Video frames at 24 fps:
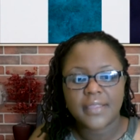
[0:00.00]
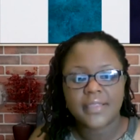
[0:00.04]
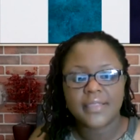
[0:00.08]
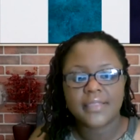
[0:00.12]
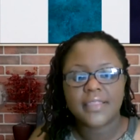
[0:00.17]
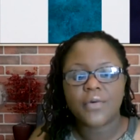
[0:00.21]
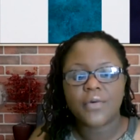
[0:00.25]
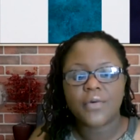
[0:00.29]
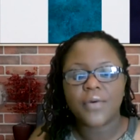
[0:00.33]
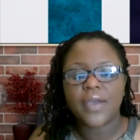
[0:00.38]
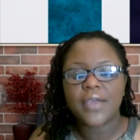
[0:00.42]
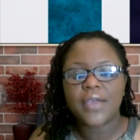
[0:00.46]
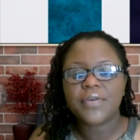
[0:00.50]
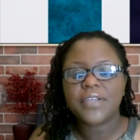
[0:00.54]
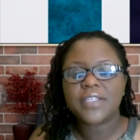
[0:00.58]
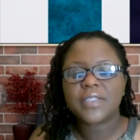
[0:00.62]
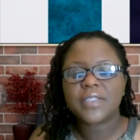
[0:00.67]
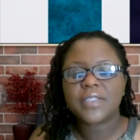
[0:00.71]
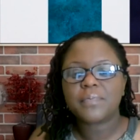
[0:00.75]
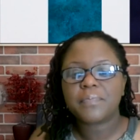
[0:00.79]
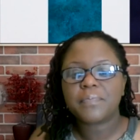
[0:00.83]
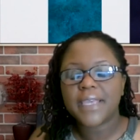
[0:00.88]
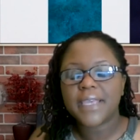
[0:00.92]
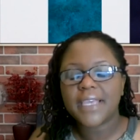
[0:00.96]
The way we
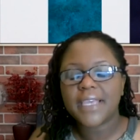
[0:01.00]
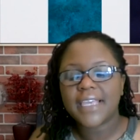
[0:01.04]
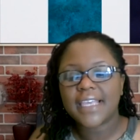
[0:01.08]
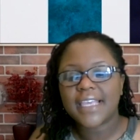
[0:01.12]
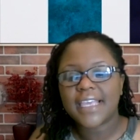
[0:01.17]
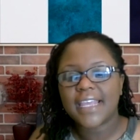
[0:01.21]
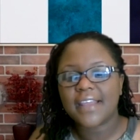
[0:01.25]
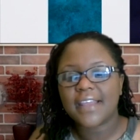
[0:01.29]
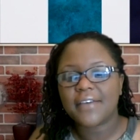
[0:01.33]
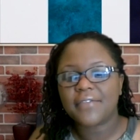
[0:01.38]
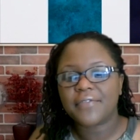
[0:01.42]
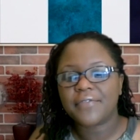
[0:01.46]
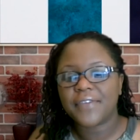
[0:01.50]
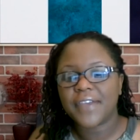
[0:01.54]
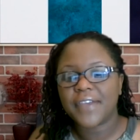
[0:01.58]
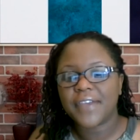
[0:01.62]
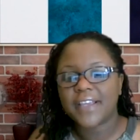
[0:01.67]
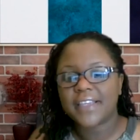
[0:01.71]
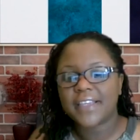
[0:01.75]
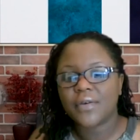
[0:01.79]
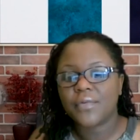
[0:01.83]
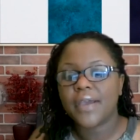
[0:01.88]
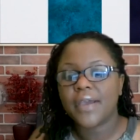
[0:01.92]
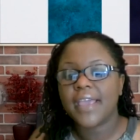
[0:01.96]
speak can
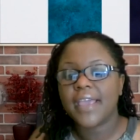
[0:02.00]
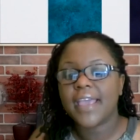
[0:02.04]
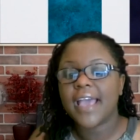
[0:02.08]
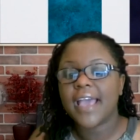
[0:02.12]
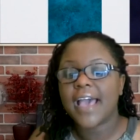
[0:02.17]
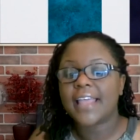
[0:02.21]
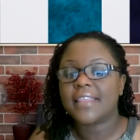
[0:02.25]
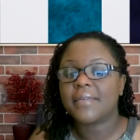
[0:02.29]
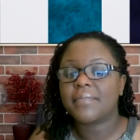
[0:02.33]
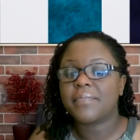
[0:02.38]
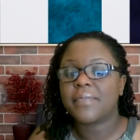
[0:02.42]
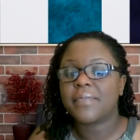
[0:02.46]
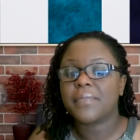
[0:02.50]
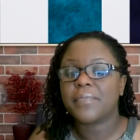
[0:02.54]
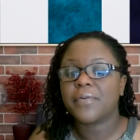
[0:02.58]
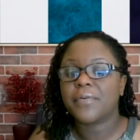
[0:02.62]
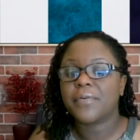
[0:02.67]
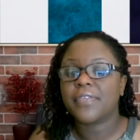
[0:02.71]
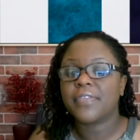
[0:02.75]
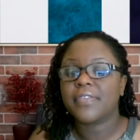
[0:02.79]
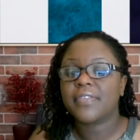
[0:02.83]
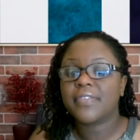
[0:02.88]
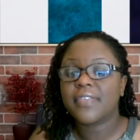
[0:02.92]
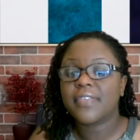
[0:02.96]
affect the way other
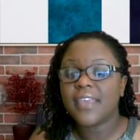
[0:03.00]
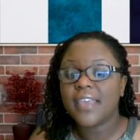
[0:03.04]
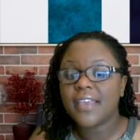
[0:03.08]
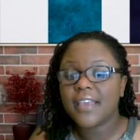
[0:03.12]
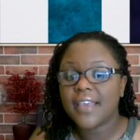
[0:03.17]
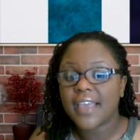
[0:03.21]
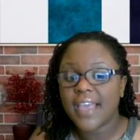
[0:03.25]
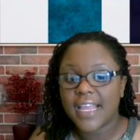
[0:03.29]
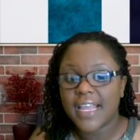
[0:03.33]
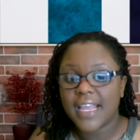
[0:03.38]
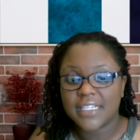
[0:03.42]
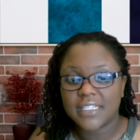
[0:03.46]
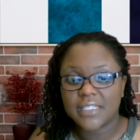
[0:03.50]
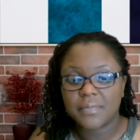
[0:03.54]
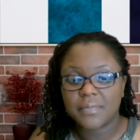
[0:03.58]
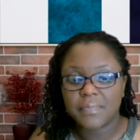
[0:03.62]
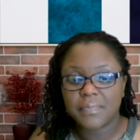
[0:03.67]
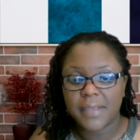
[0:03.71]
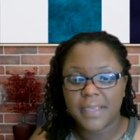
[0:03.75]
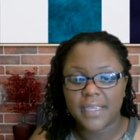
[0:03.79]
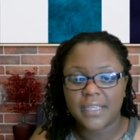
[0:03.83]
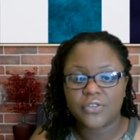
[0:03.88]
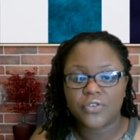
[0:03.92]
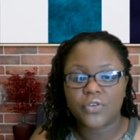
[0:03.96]
people think and
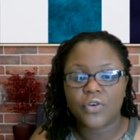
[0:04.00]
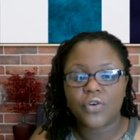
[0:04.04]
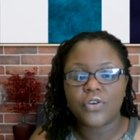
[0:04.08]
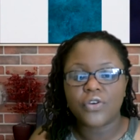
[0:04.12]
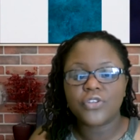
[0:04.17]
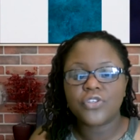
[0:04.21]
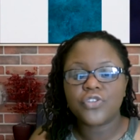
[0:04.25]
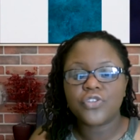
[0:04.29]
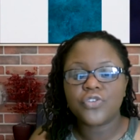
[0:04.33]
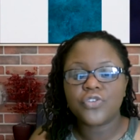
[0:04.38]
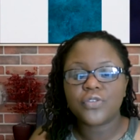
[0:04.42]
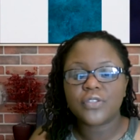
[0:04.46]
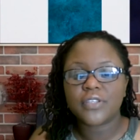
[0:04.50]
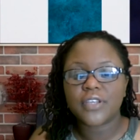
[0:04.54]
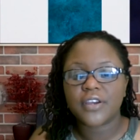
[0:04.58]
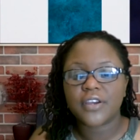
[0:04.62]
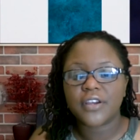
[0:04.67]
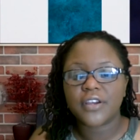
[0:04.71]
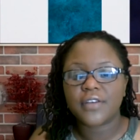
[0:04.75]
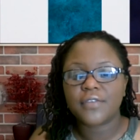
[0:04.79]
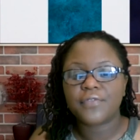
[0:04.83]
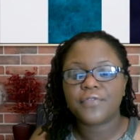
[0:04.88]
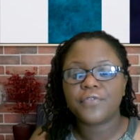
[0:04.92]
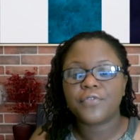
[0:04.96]
speak. Don't use
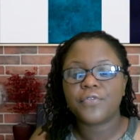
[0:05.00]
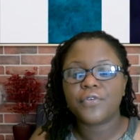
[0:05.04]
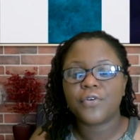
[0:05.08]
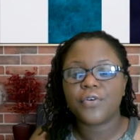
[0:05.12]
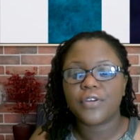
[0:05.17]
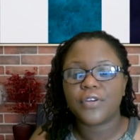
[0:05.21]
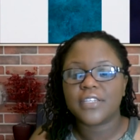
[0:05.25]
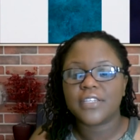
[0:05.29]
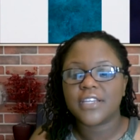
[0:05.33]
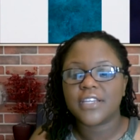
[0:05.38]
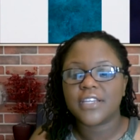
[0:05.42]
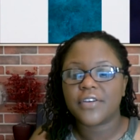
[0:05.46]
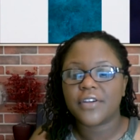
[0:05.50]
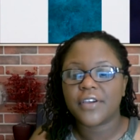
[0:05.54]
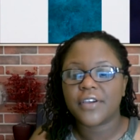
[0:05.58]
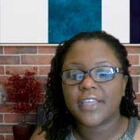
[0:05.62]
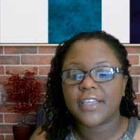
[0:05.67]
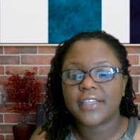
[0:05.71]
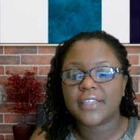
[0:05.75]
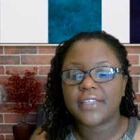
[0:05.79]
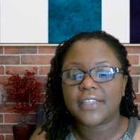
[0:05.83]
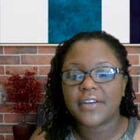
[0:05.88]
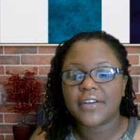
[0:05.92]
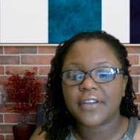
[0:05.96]
hurtful or
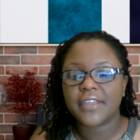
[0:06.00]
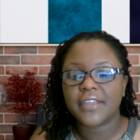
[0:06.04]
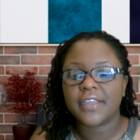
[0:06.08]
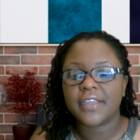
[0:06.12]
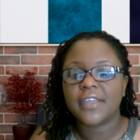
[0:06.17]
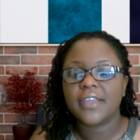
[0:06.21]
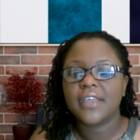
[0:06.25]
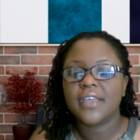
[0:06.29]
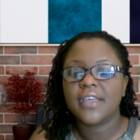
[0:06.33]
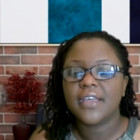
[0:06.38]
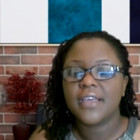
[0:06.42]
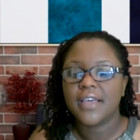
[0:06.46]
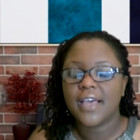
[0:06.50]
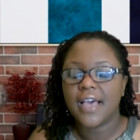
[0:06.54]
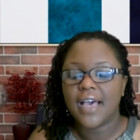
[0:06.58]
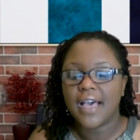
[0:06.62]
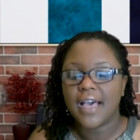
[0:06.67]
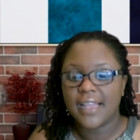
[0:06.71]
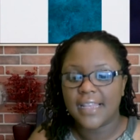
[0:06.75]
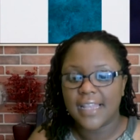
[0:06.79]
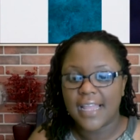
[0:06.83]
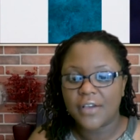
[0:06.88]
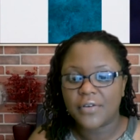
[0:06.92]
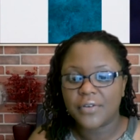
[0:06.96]
derogatory
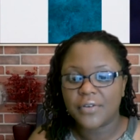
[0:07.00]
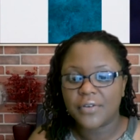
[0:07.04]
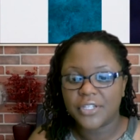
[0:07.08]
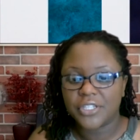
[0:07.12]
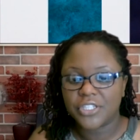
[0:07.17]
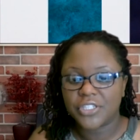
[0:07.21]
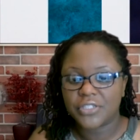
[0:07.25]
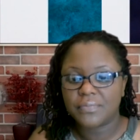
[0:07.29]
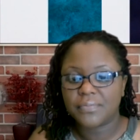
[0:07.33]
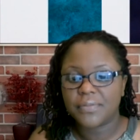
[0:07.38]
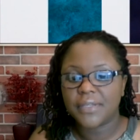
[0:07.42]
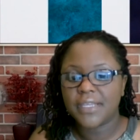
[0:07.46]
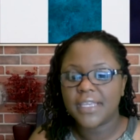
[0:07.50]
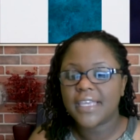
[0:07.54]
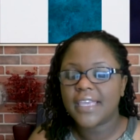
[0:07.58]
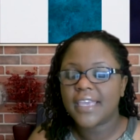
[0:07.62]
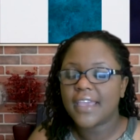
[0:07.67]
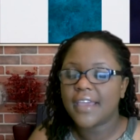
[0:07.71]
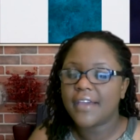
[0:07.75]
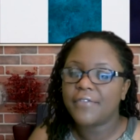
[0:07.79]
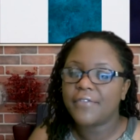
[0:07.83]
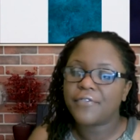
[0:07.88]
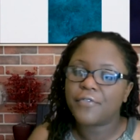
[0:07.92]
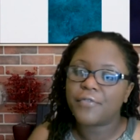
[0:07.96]
language. Be
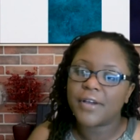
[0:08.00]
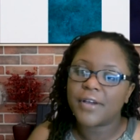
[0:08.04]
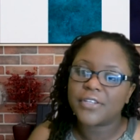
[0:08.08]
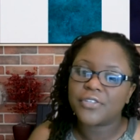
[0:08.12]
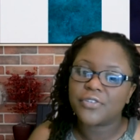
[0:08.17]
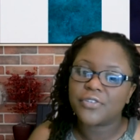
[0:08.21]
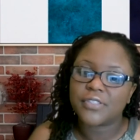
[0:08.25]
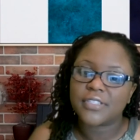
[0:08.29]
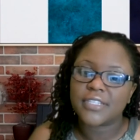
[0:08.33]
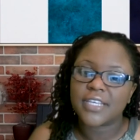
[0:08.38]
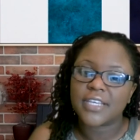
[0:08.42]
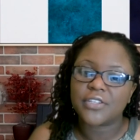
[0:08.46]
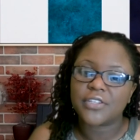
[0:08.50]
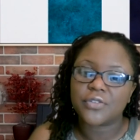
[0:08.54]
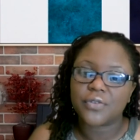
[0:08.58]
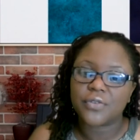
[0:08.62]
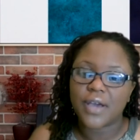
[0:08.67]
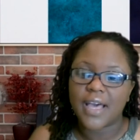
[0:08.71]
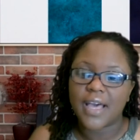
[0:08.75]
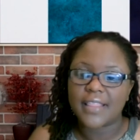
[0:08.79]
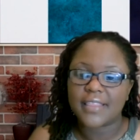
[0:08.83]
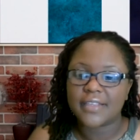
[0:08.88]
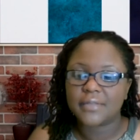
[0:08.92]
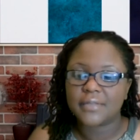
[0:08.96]
careful what you say to
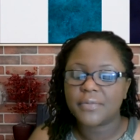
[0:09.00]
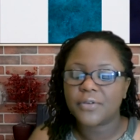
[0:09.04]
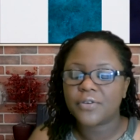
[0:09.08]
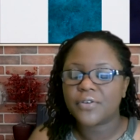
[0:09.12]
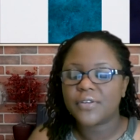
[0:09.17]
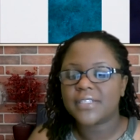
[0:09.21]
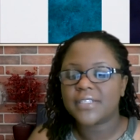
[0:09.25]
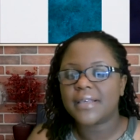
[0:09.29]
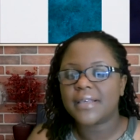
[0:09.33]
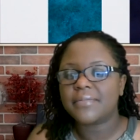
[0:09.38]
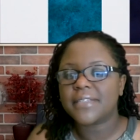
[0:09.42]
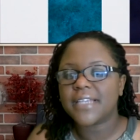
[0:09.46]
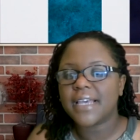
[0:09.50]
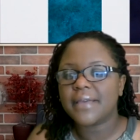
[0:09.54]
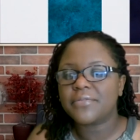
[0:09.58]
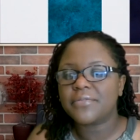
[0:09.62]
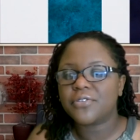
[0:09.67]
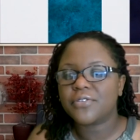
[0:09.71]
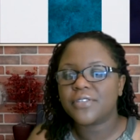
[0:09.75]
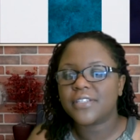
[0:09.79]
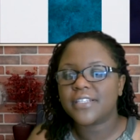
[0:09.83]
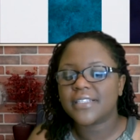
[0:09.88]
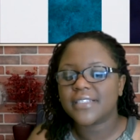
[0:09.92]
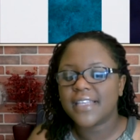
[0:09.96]
others, because sometimes
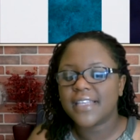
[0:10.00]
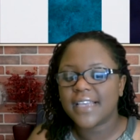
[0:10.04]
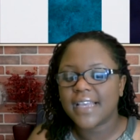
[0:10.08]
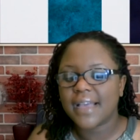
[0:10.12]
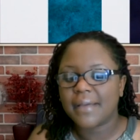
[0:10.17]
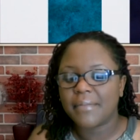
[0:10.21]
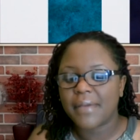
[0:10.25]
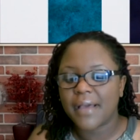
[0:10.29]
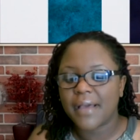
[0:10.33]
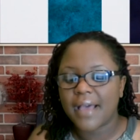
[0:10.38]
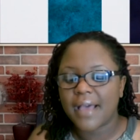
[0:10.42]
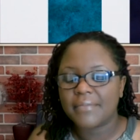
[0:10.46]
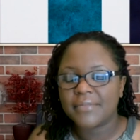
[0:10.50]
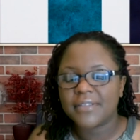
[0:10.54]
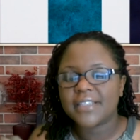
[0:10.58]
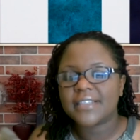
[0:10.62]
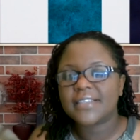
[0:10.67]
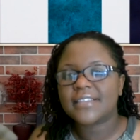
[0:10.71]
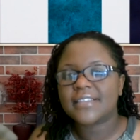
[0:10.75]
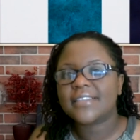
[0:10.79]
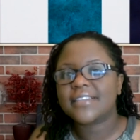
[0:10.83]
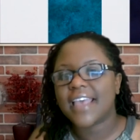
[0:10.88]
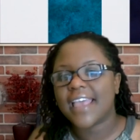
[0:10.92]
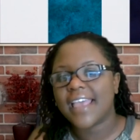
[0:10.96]
you just think I'm
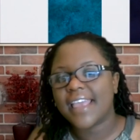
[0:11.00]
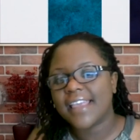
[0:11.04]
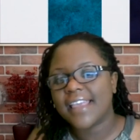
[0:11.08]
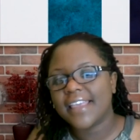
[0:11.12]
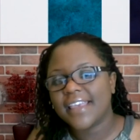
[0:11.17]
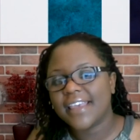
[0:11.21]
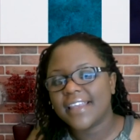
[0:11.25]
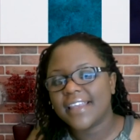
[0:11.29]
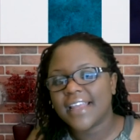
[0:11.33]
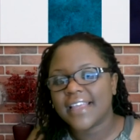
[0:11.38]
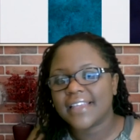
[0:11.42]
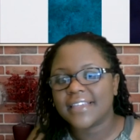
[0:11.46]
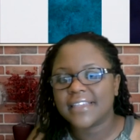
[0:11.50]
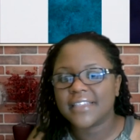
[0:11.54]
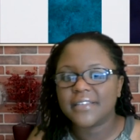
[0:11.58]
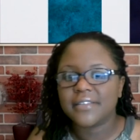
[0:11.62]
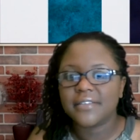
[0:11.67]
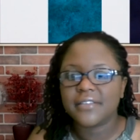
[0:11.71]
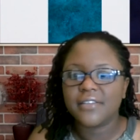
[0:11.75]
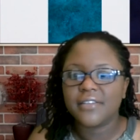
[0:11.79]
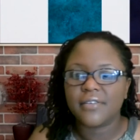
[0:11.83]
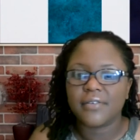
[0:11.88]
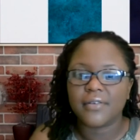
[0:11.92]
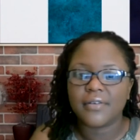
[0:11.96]
just saying it. I
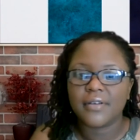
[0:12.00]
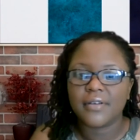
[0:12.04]
didn't, you